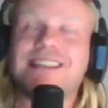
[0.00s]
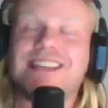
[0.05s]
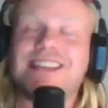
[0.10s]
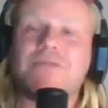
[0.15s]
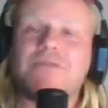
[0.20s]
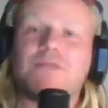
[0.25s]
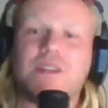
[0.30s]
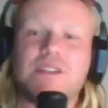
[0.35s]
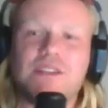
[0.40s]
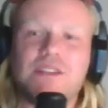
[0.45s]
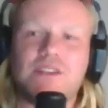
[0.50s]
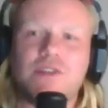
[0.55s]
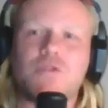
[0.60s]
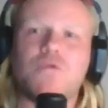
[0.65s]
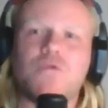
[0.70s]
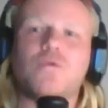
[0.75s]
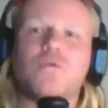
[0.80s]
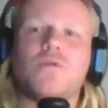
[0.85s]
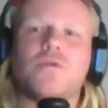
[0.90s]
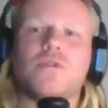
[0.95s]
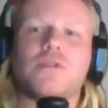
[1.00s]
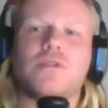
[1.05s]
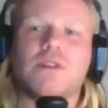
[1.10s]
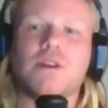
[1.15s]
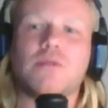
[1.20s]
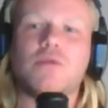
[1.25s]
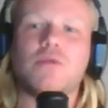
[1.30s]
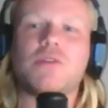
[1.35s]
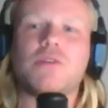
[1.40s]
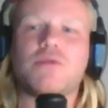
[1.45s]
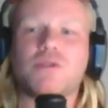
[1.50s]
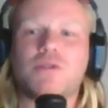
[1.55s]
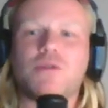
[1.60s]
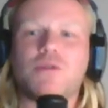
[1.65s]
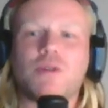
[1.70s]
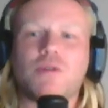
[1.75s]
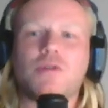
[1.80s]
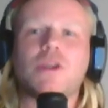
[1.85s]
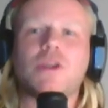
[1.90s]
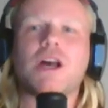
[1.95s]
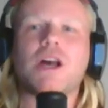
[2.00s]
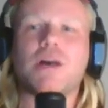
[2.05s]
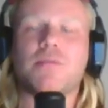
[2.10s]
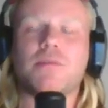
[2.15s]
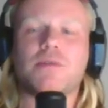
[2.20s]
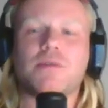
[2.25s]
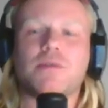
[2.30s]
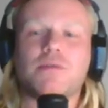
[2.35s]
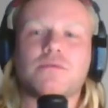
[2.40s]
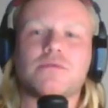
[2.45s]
given you when you were growing up?